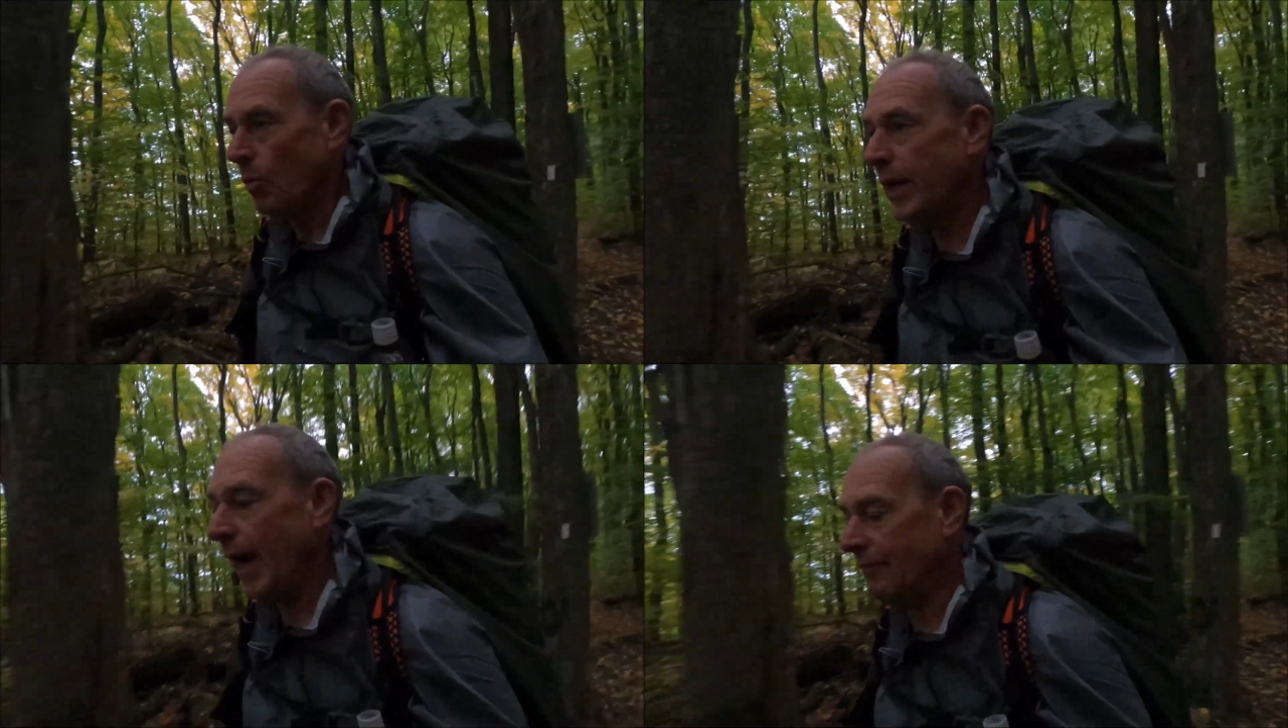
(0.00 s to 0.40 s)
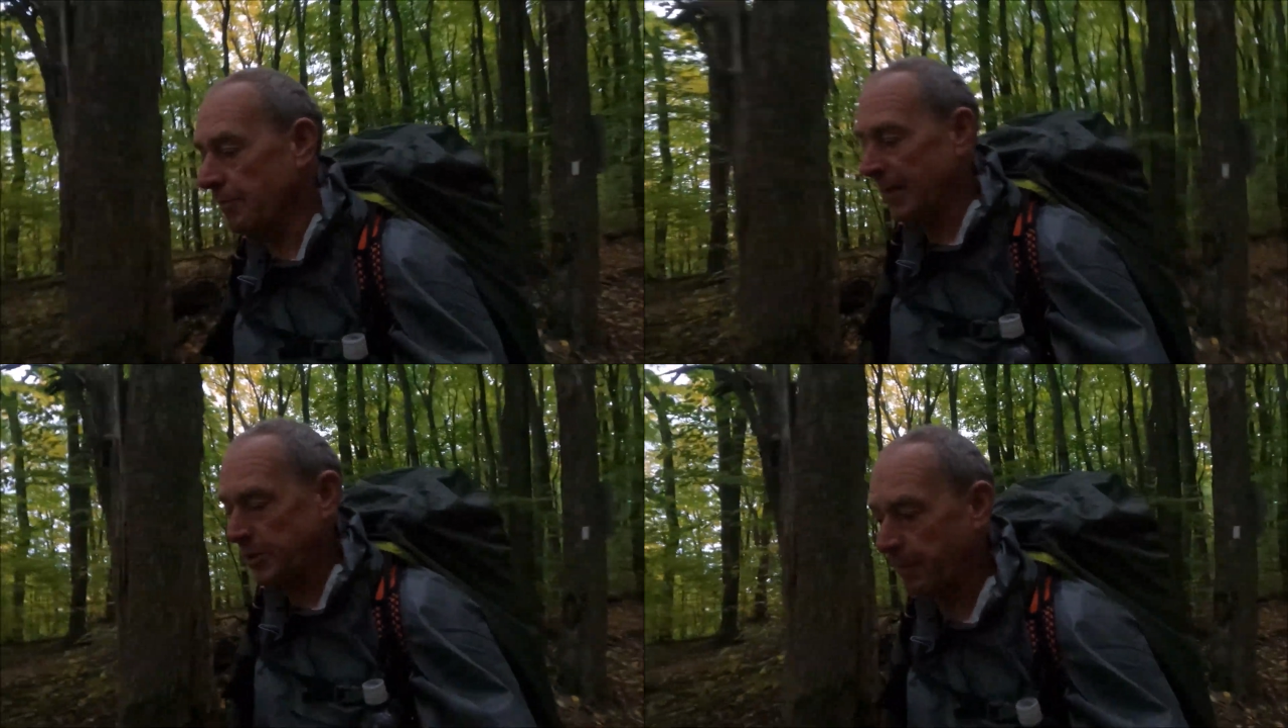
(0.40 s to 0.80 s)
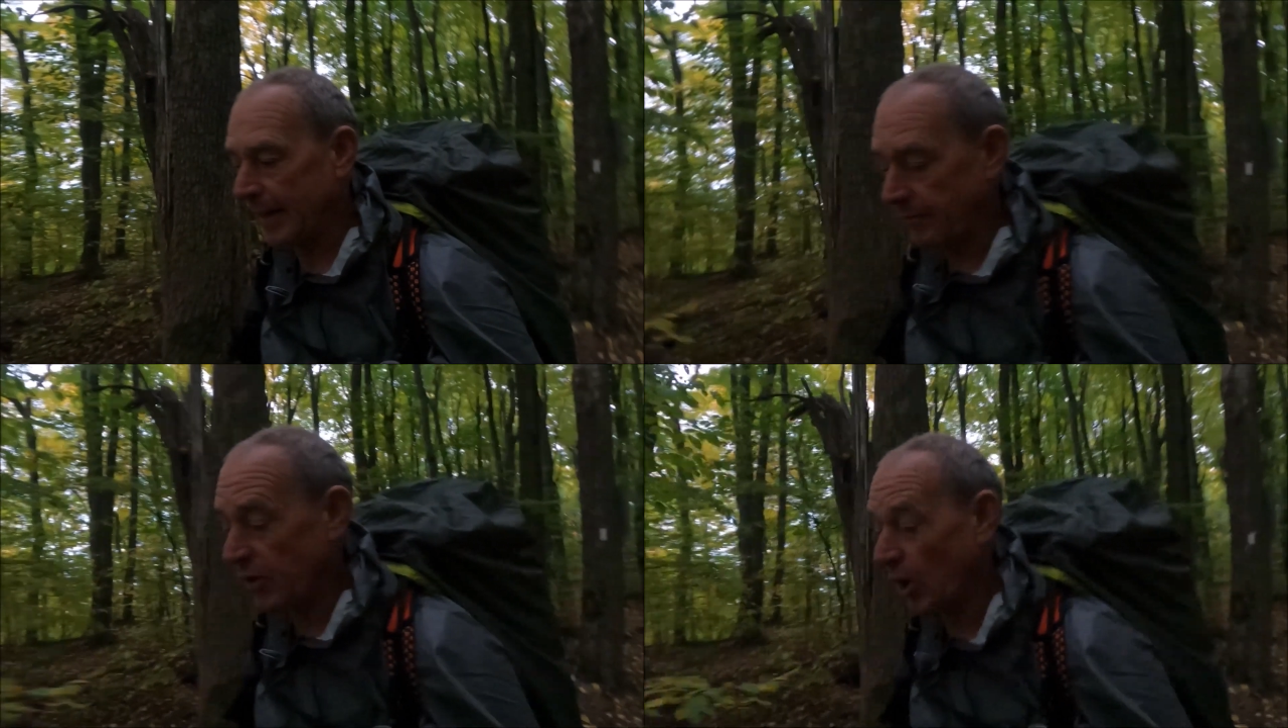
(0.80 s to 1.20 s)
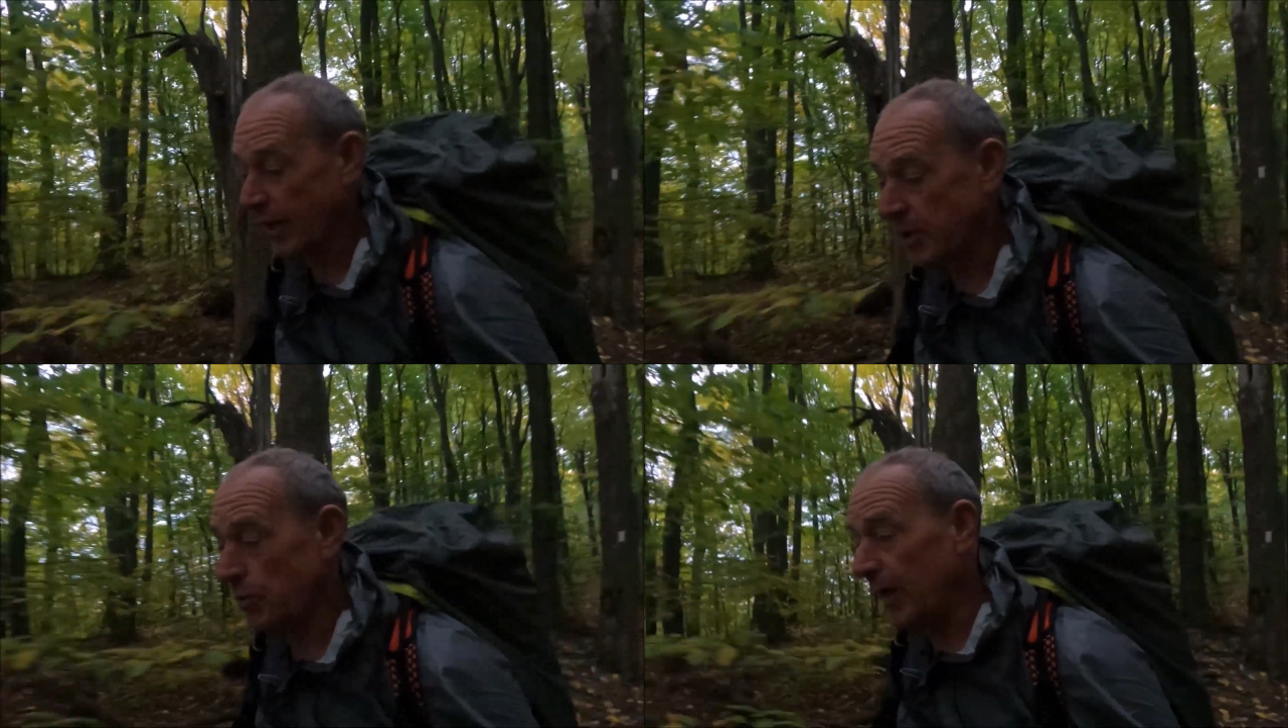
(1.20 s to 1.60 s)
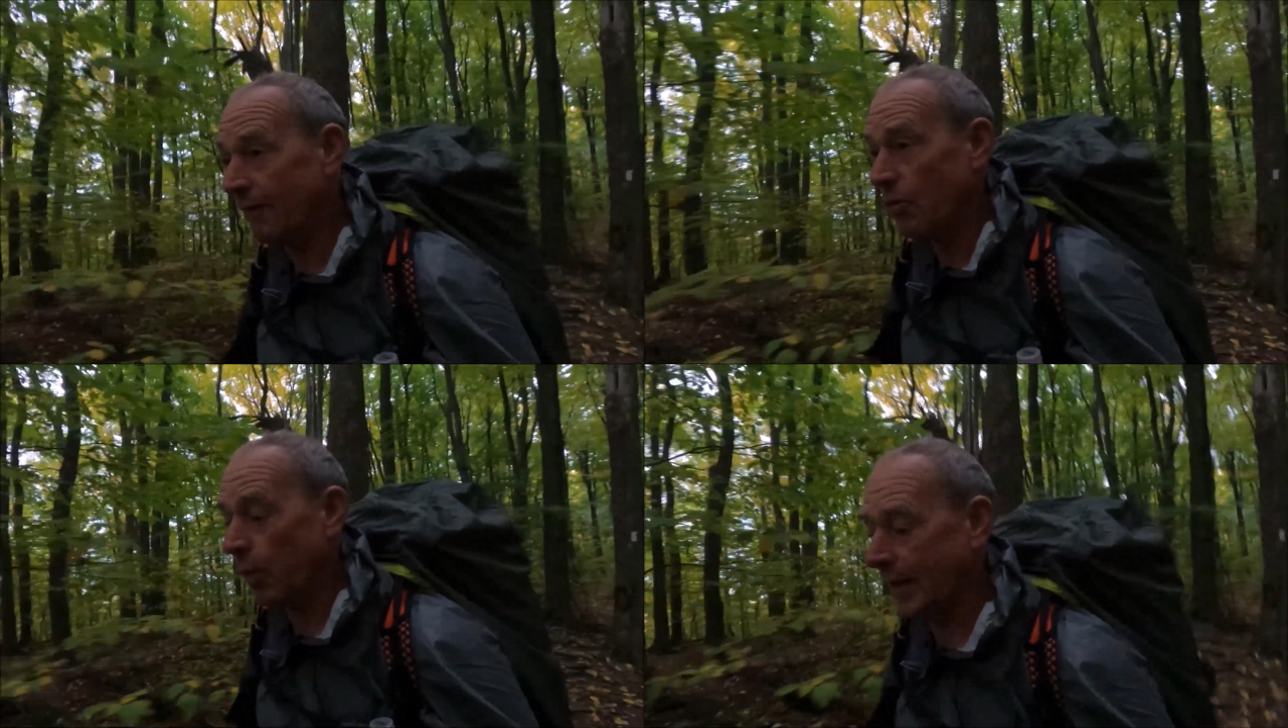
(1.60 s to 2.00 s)
We have a mixed bag of cookies. We
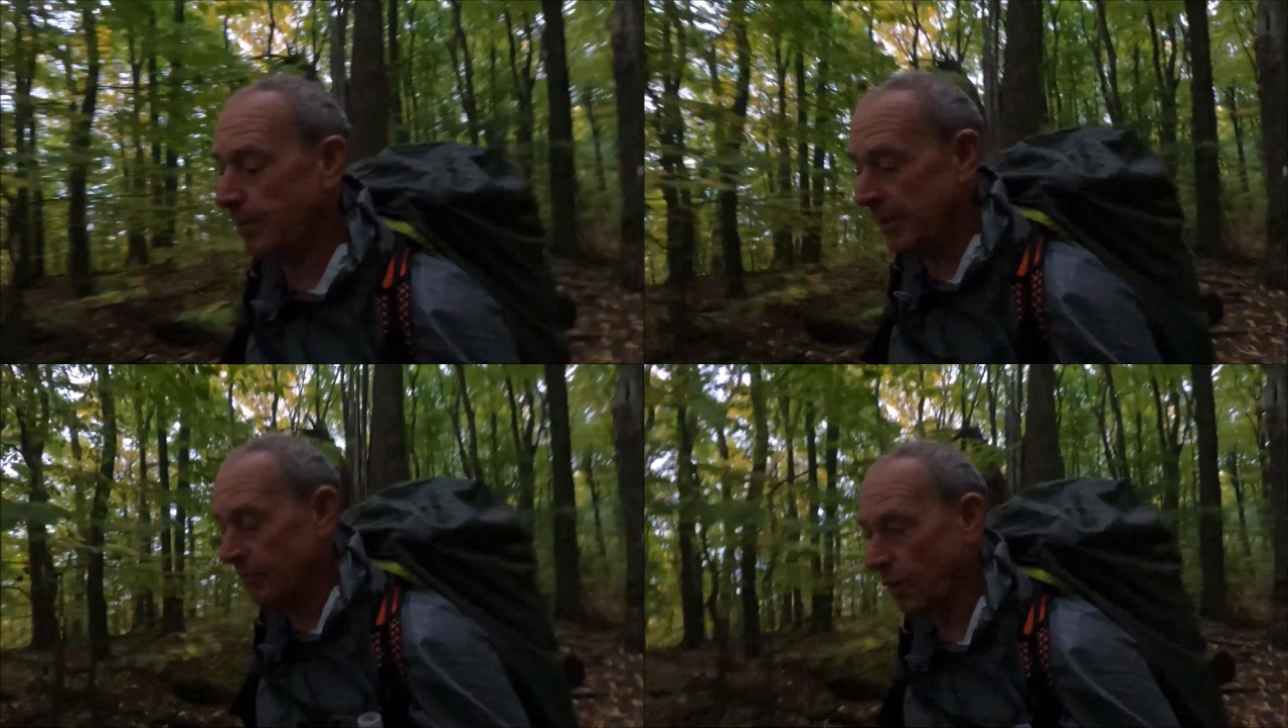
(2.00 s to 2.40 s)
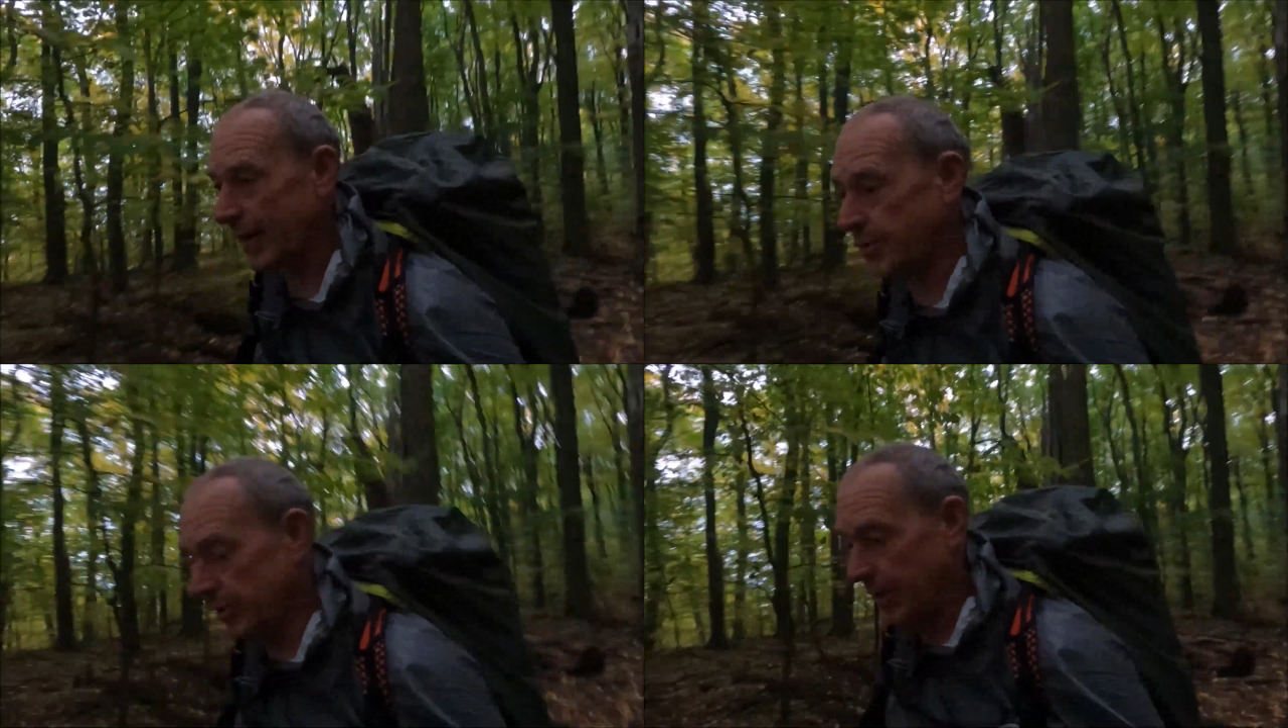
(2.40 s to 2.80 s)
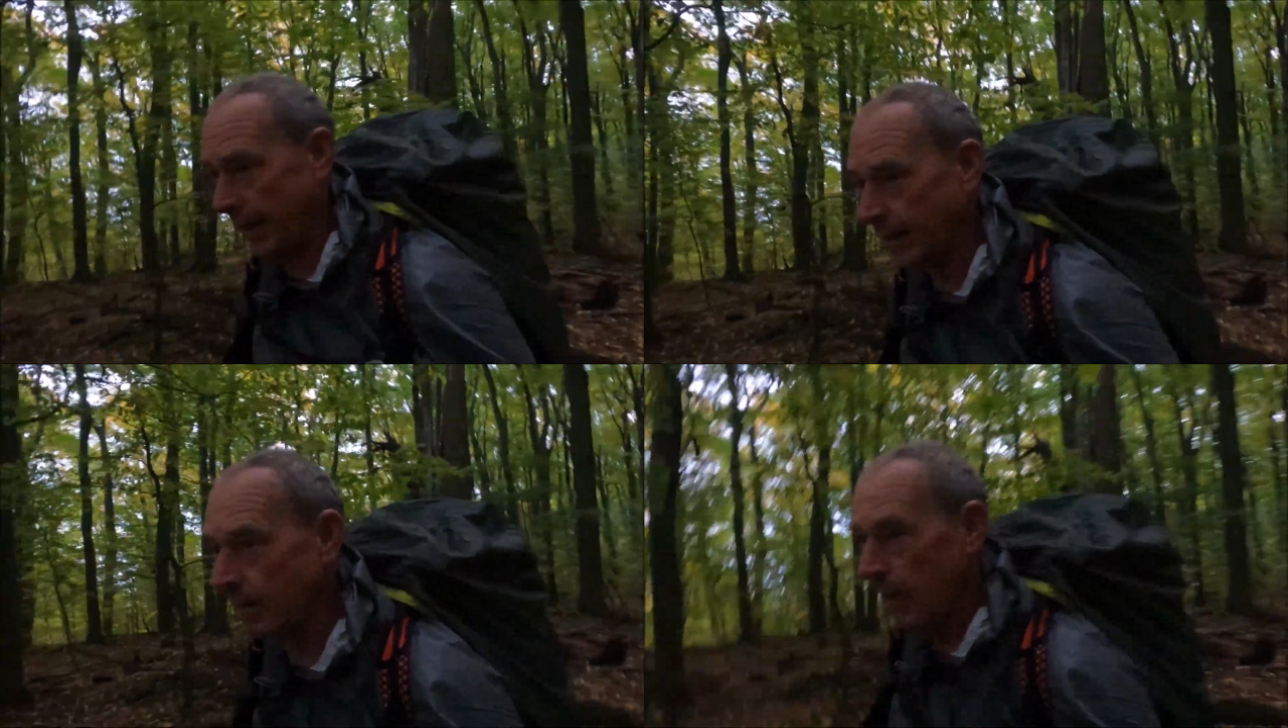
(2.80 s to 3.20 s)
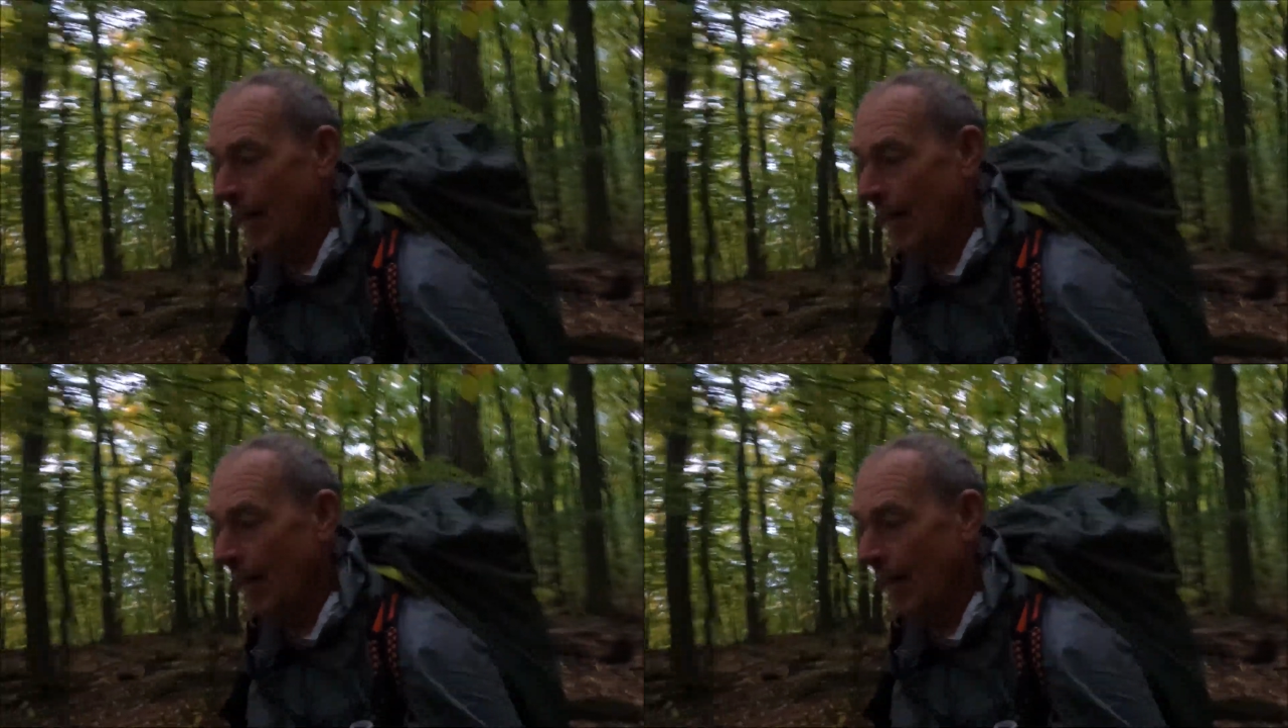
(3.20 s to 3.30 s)
have quite a bit of rain today.